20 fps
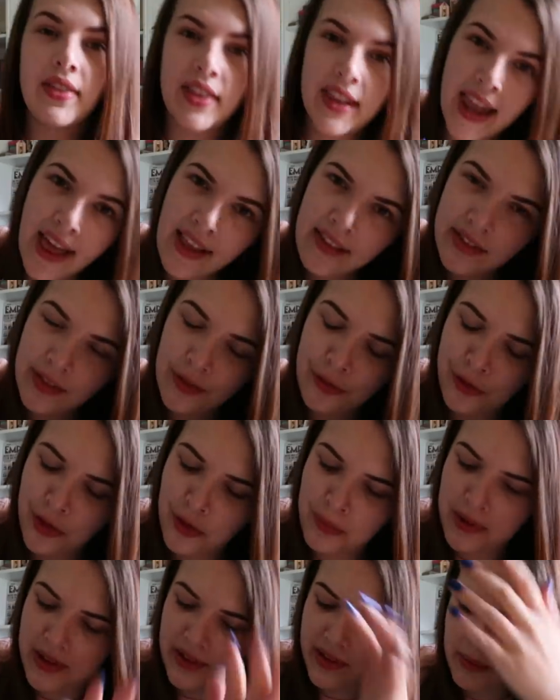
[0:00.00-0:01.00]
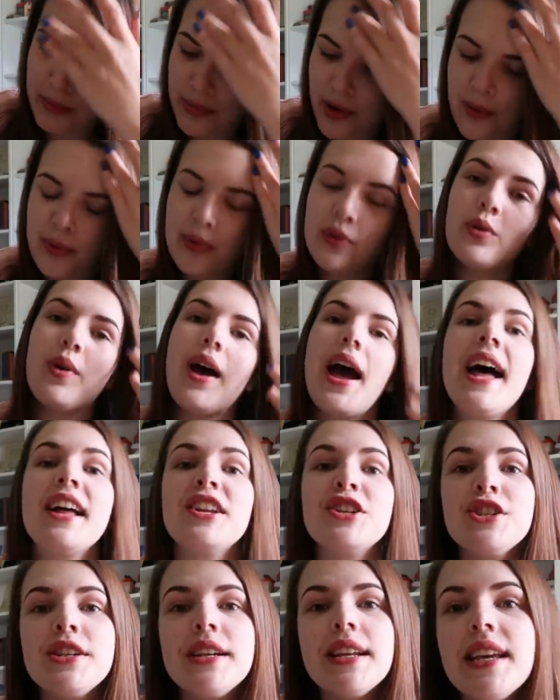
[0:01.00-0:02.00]
And the last few bits and bobs were
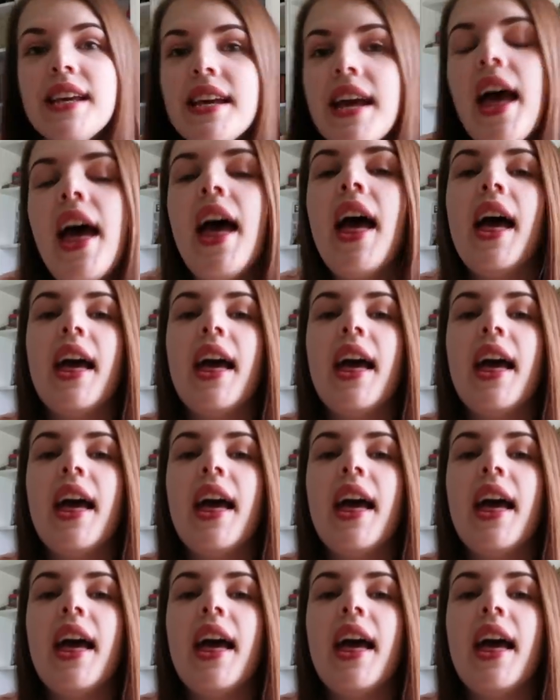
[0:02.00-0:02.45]
actually